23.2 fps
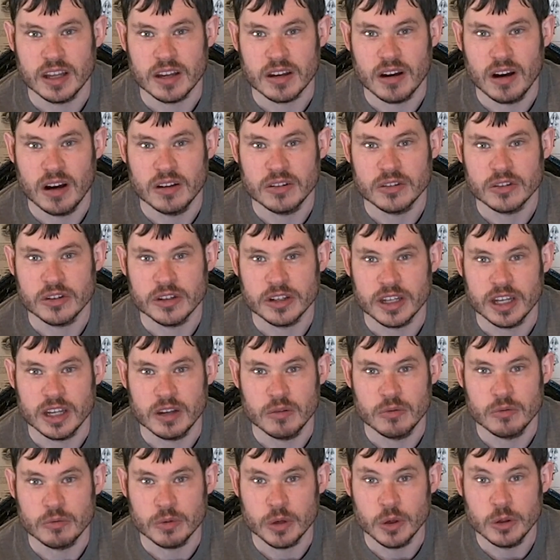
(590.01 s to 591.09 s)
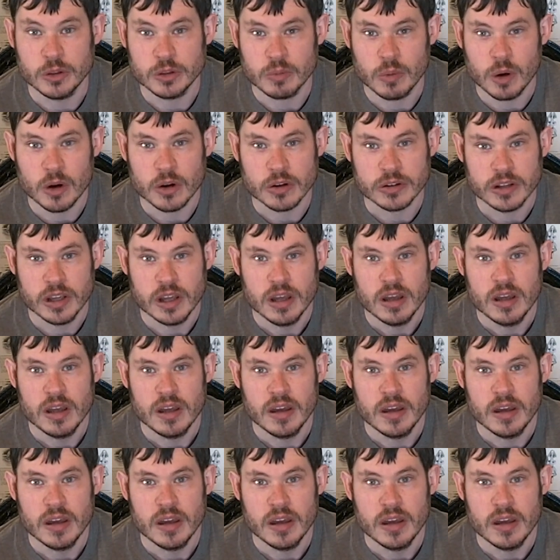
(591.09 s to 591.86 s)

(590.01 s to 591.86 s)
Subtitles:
that caused her to get Rosemarked